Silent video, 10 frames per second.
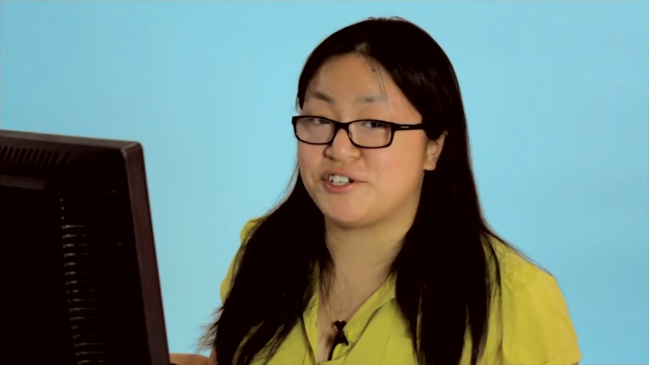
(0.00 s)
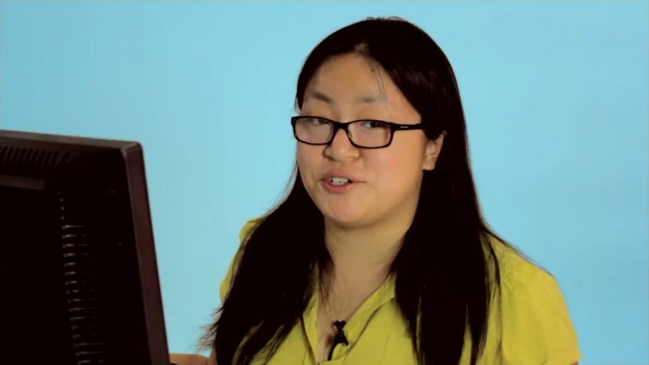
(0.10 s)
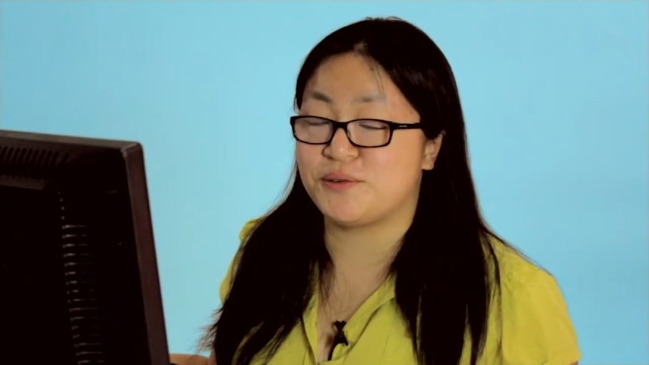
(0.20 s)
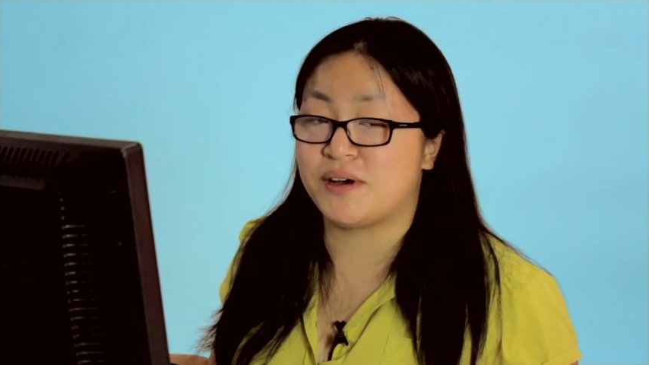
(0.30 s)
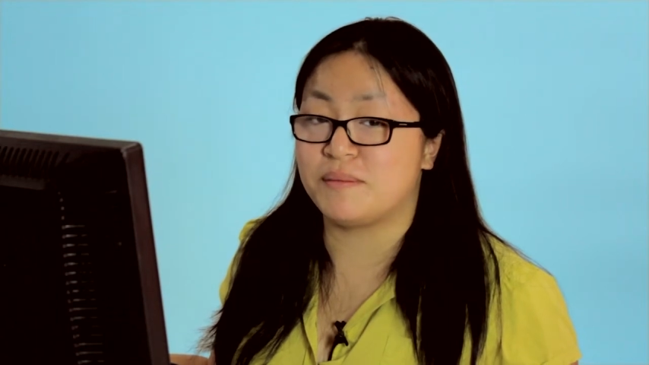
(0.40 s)

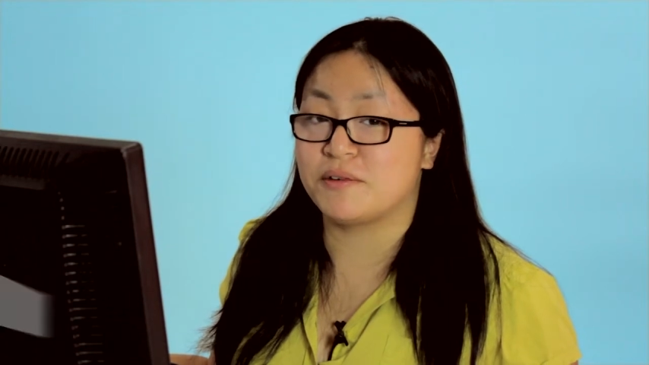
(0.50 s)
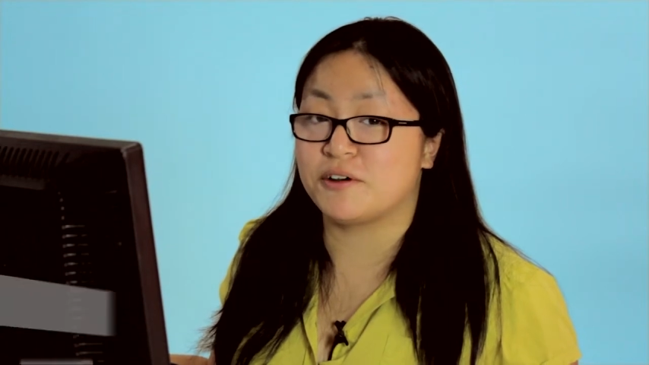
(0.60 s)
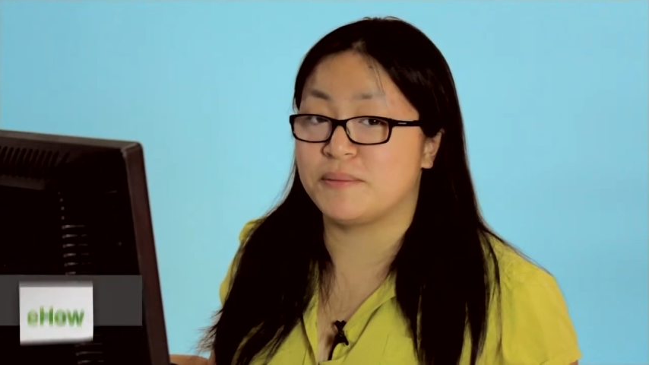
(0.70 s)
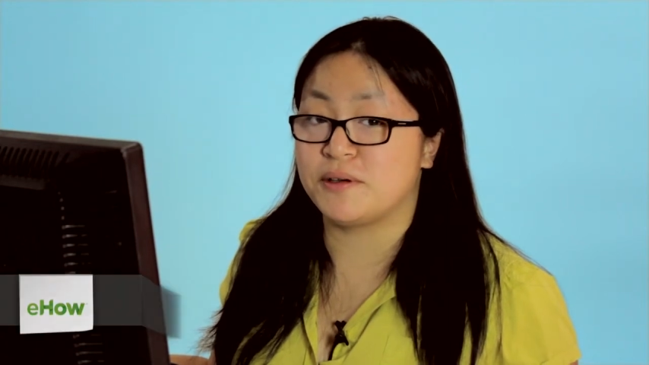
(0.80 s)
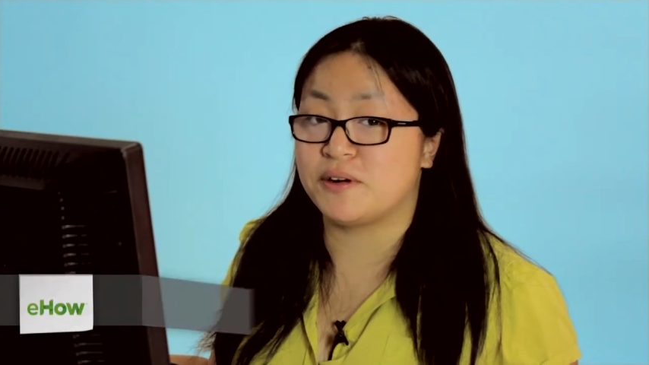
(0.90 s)
Chiu. I'm a
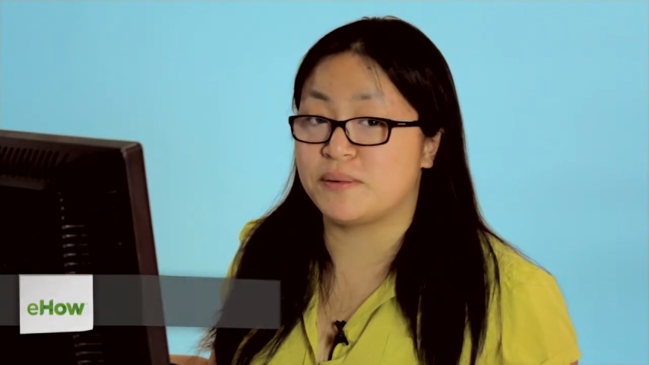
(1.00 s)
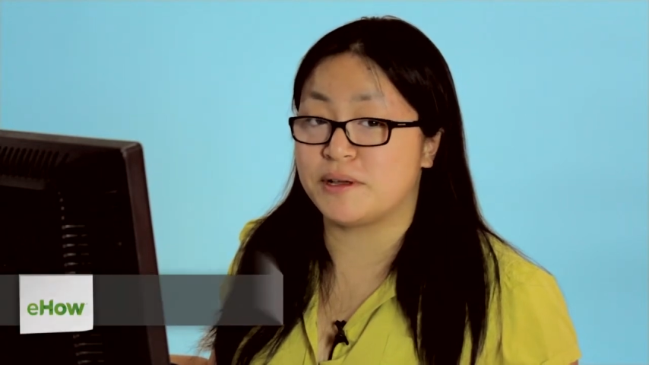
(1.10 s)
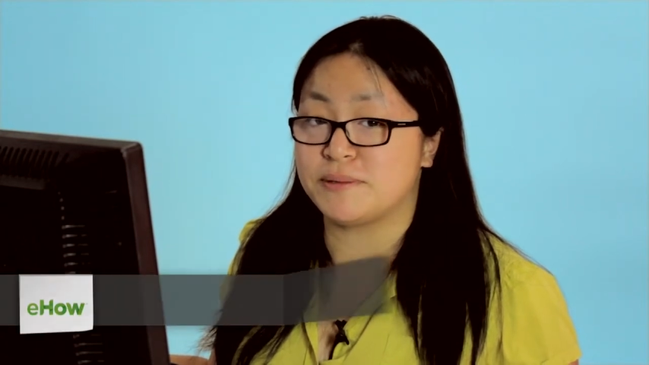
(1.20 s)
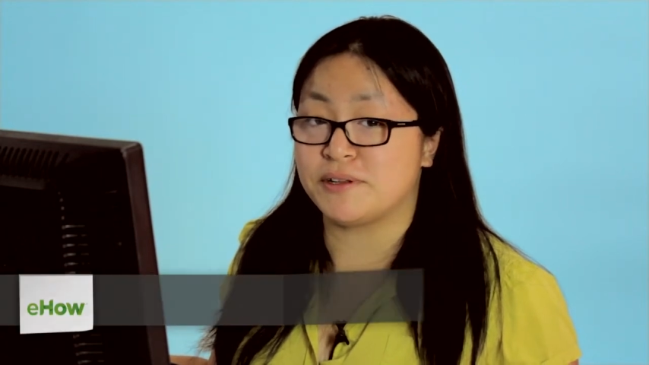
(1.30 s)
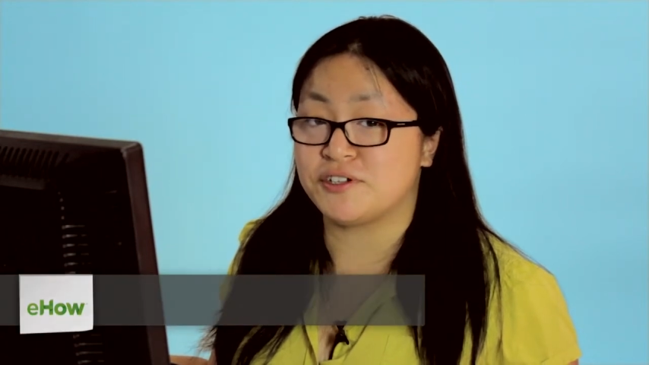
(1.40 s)
computer web
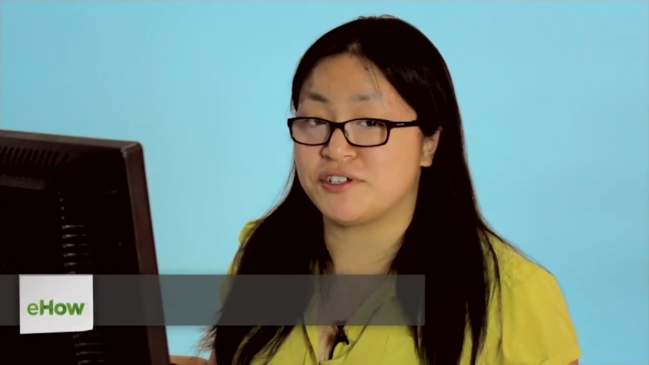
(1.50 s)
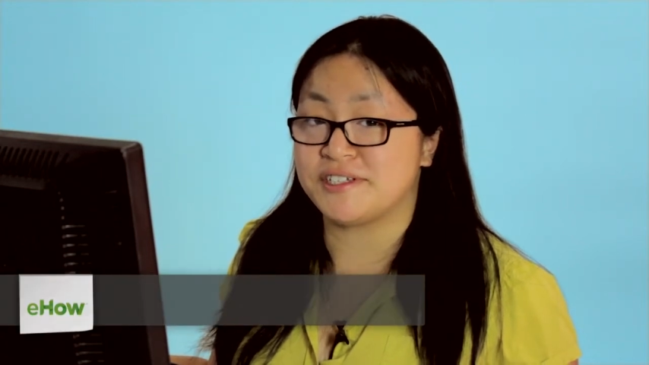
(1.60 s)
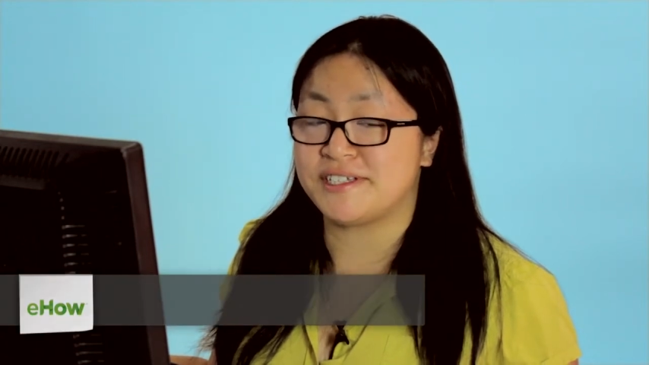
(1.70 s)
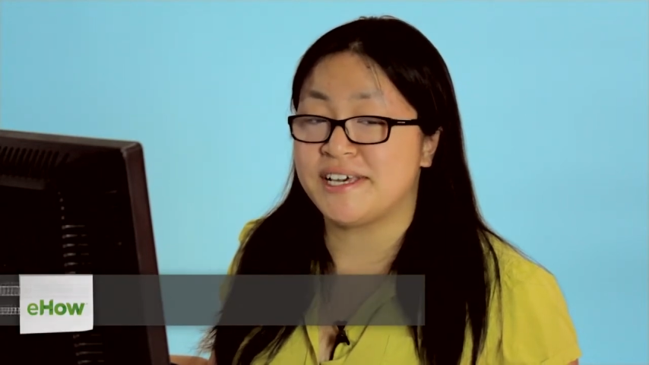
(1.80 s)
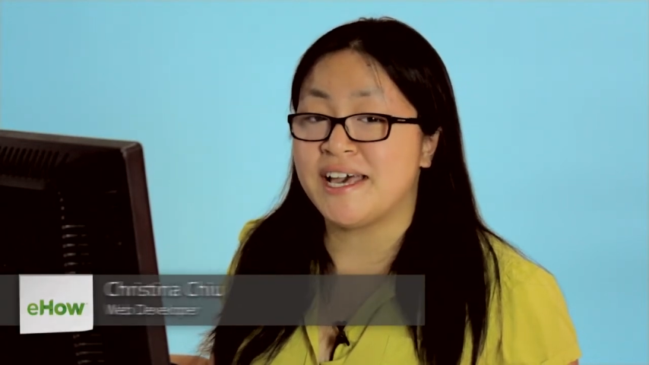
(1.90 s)

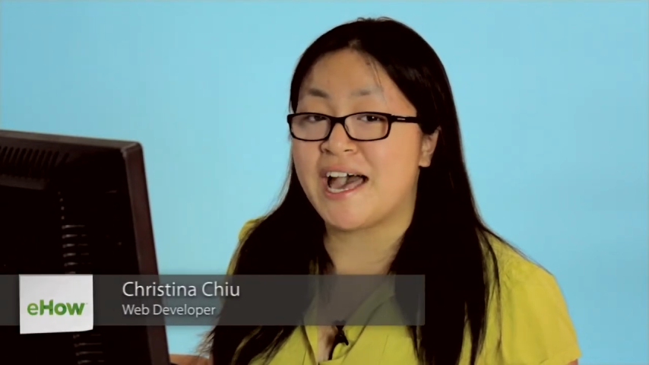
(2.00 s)
specialist,